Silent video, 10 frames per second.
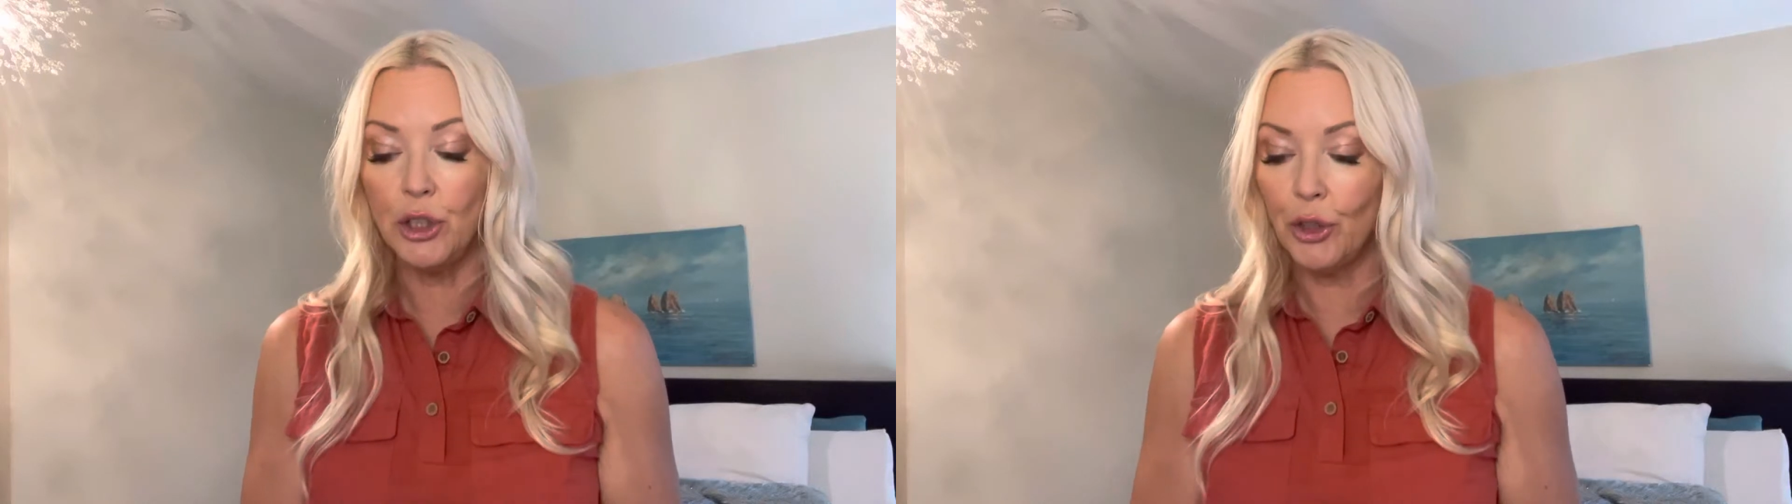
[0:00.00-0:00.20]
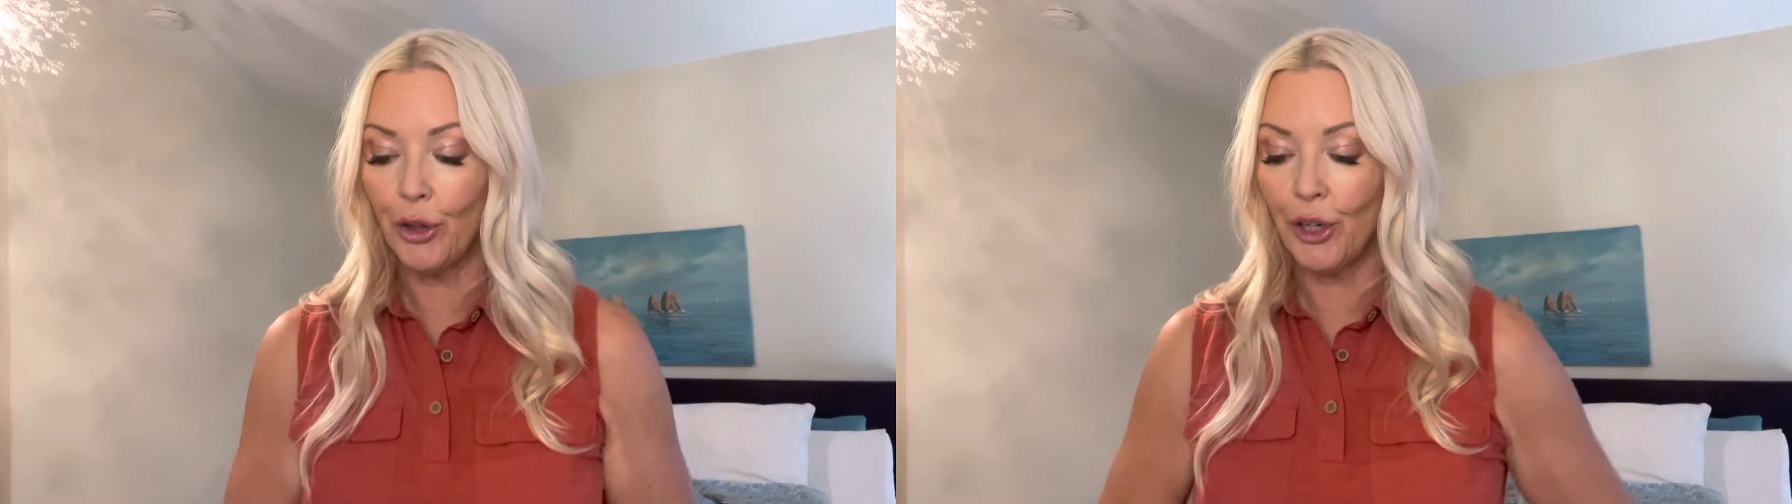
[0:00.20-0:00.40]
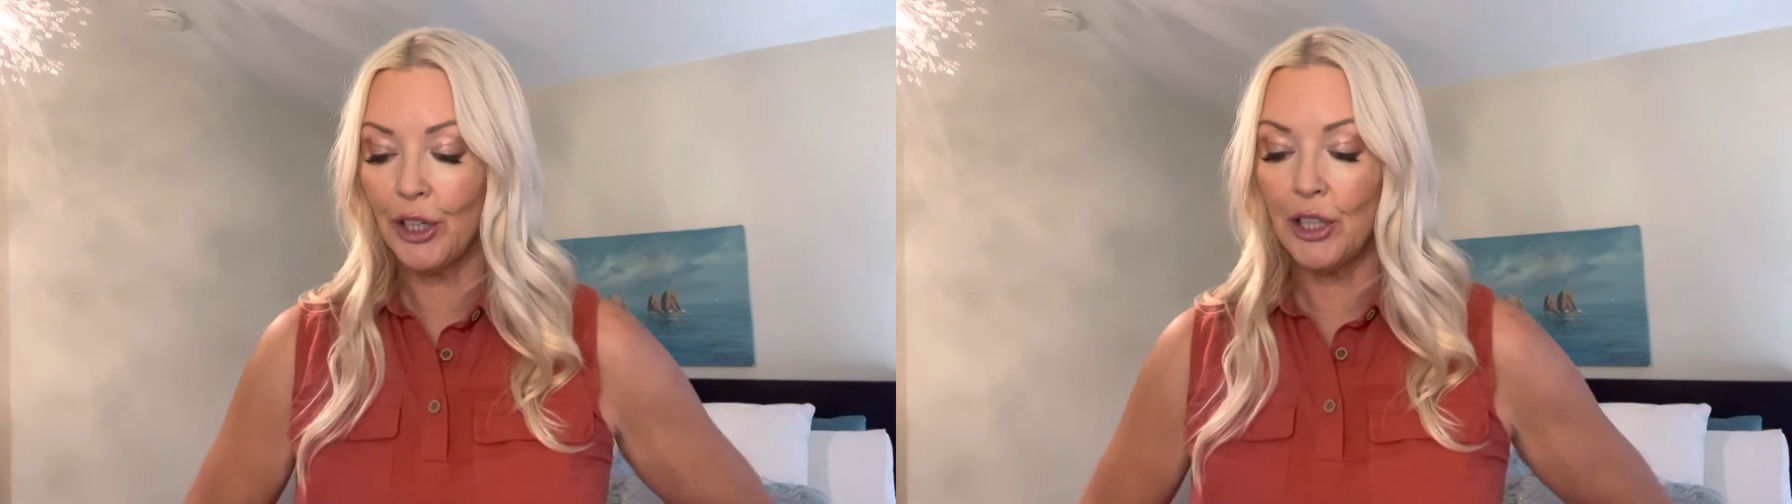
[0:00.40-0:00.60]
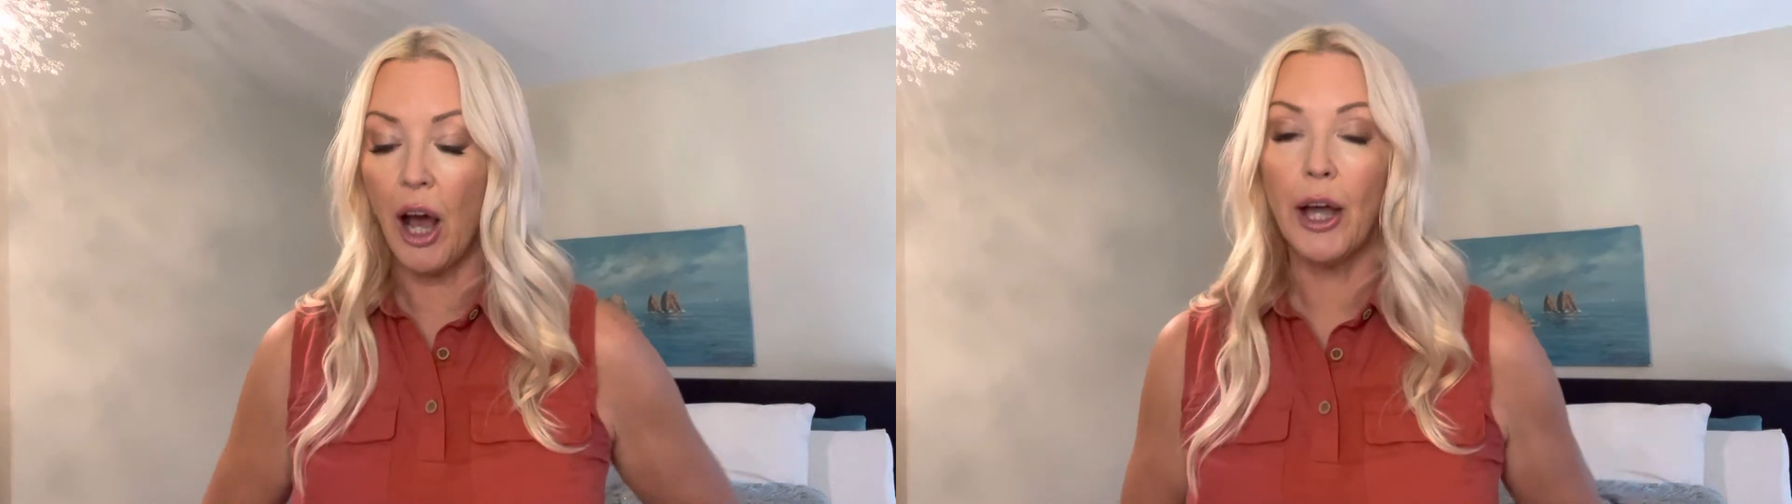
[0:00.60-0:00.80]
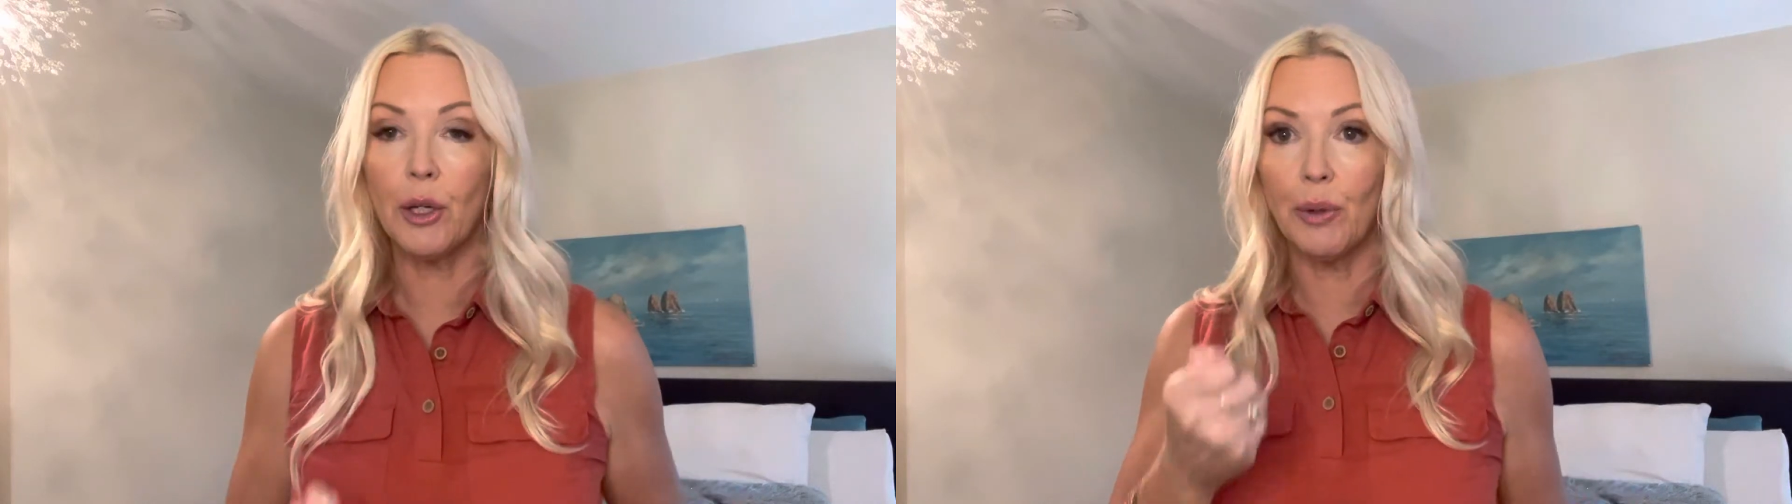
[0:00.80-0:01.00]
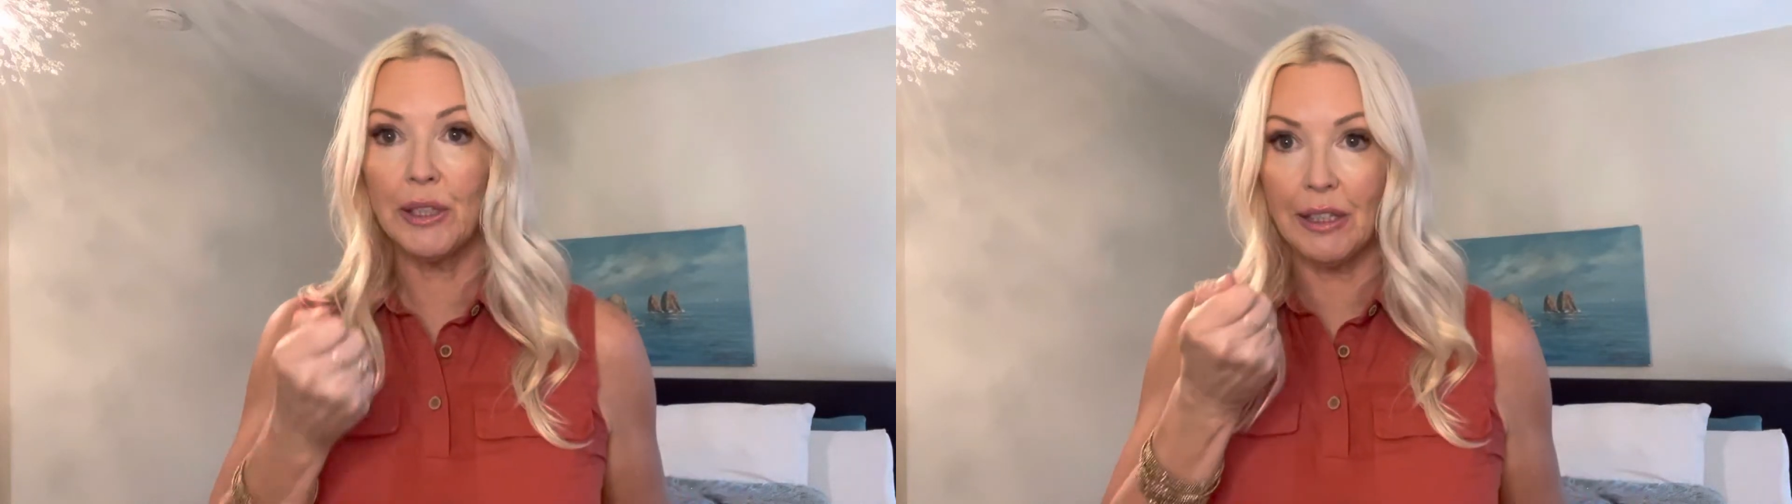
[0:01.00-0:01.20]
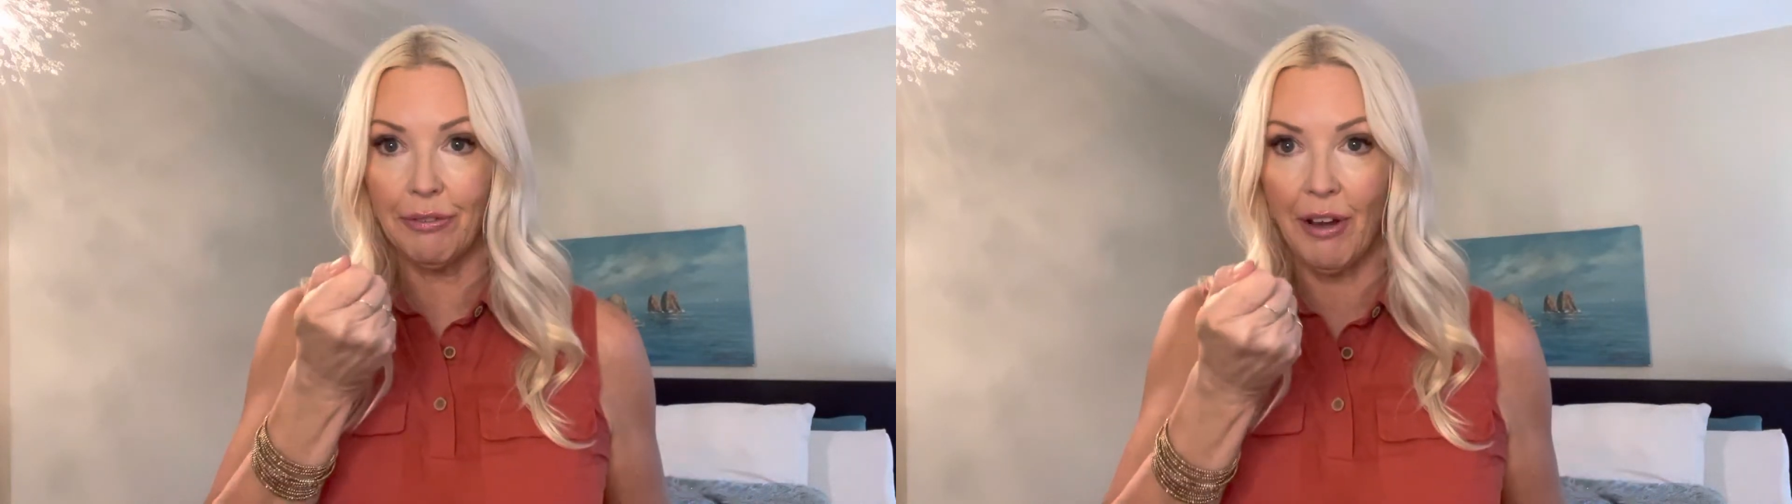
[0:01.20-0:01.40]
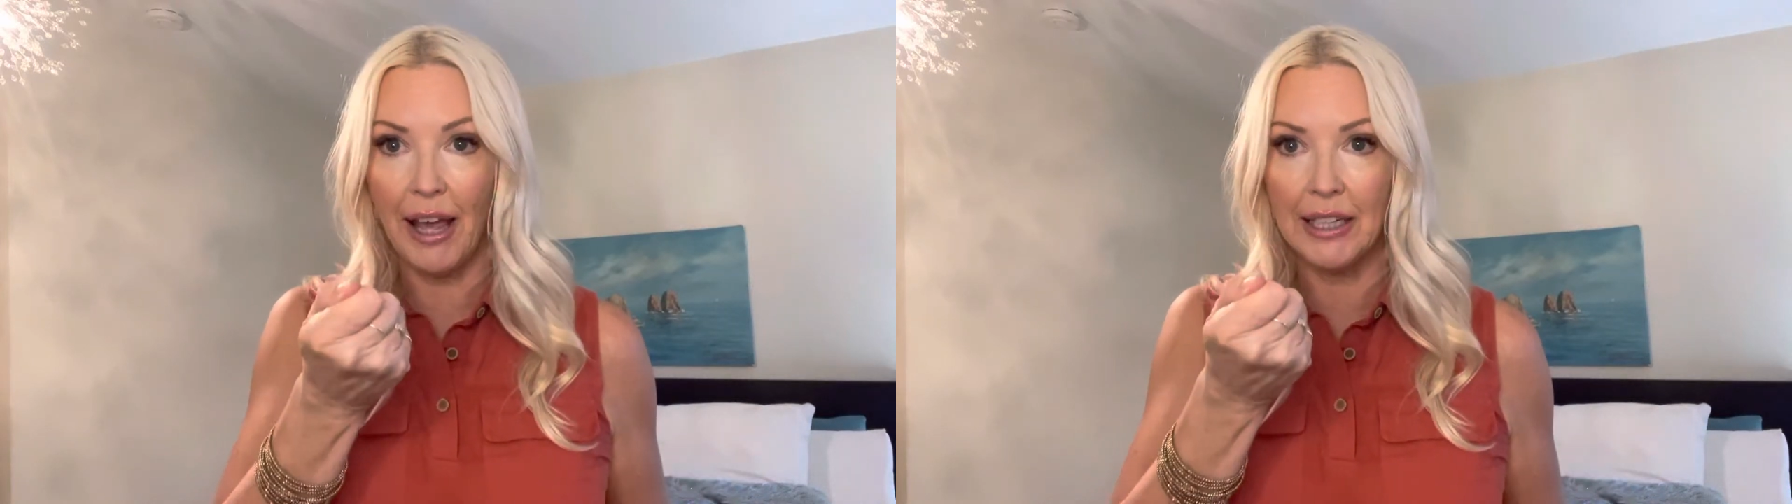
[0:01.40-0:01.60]
you're not going to
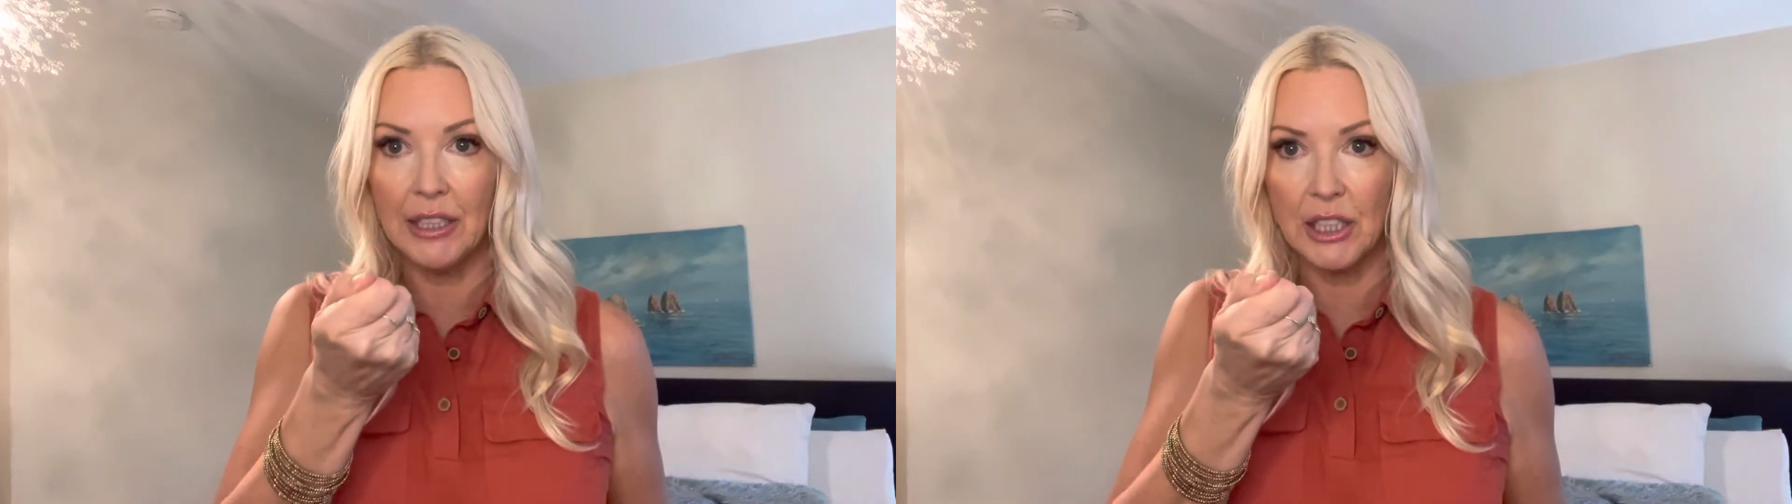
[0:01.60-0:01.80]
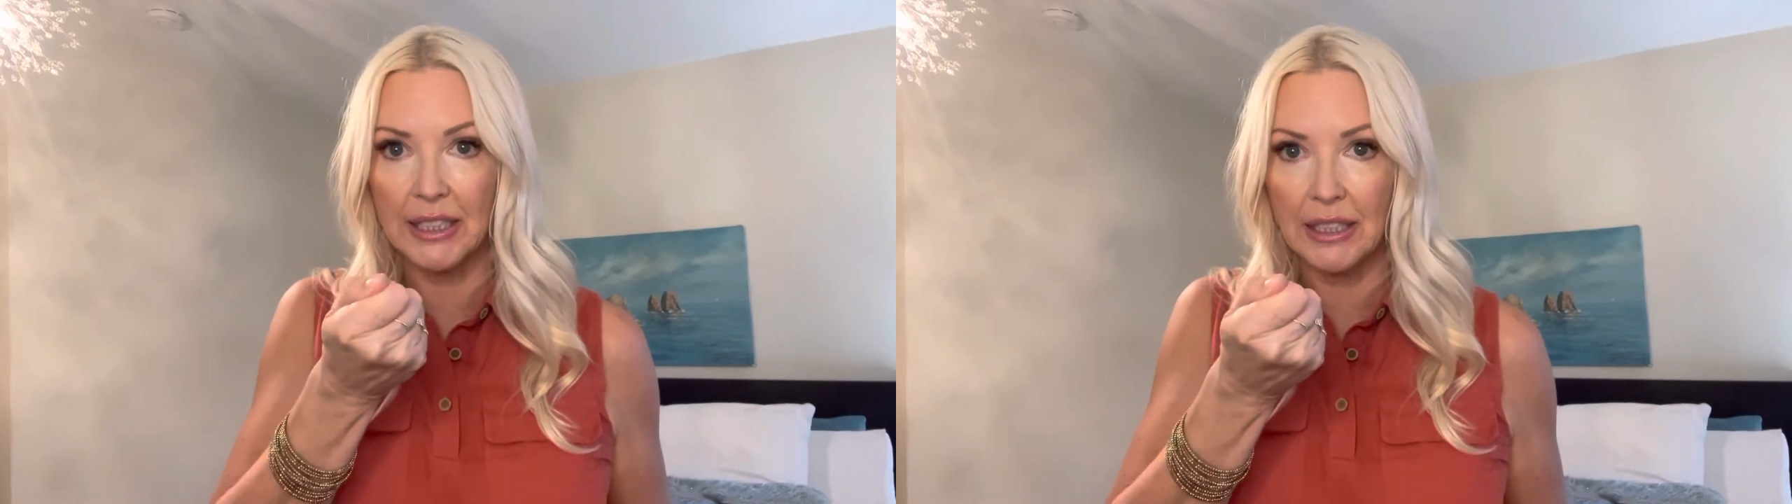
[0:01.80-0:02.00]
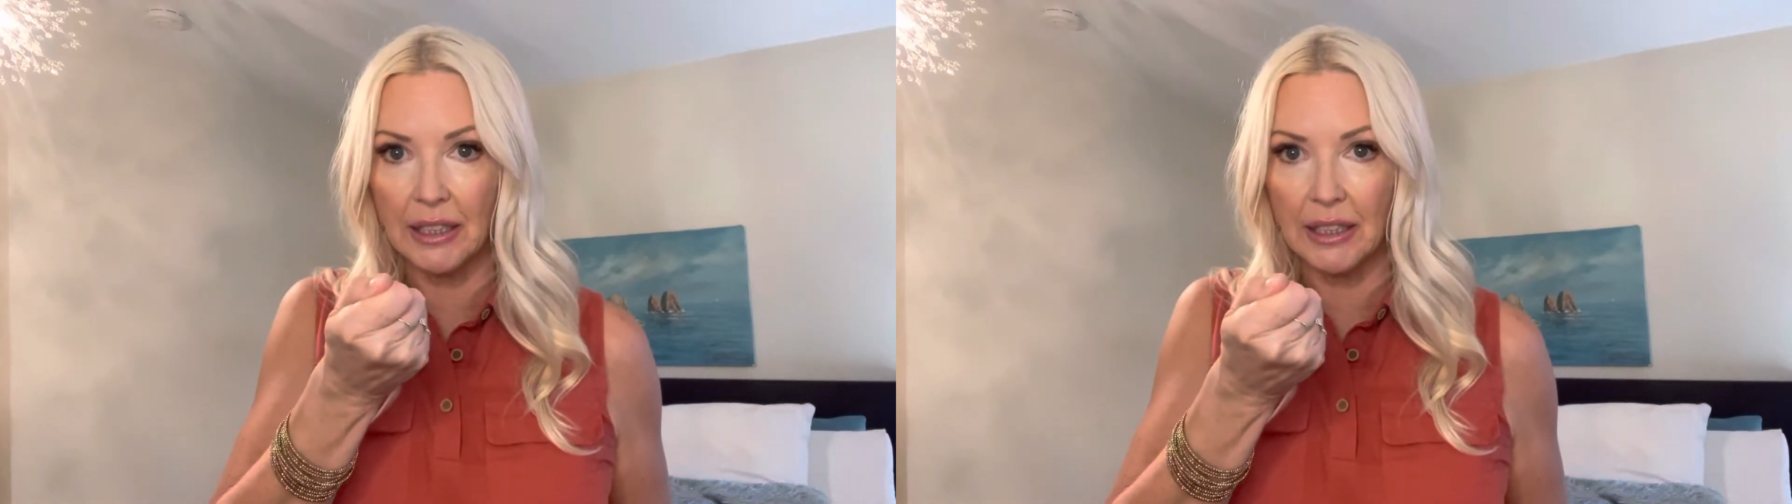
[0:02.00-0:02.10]
find just